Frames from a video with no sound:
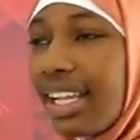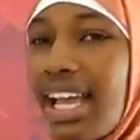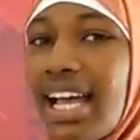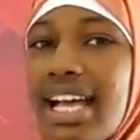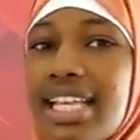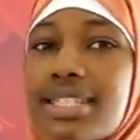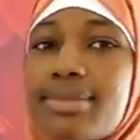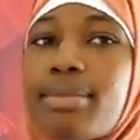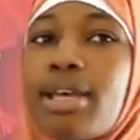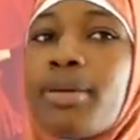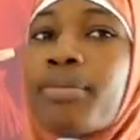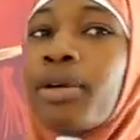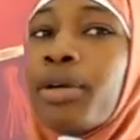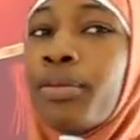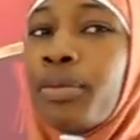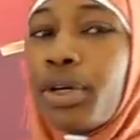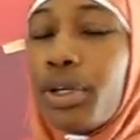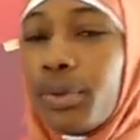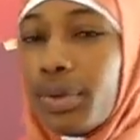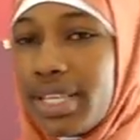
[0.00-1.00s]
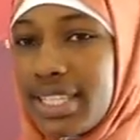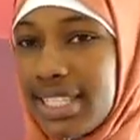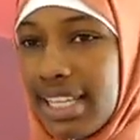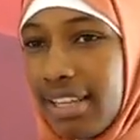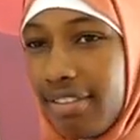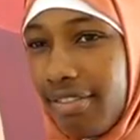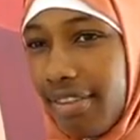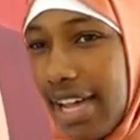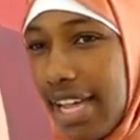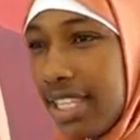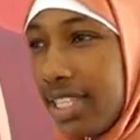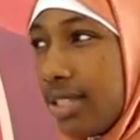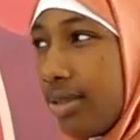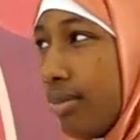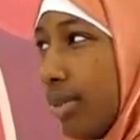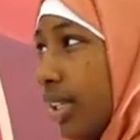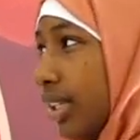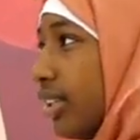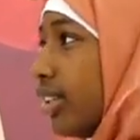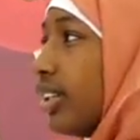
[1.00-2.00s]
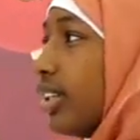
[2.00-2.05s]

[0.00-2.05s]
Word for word: As my mom always advised me,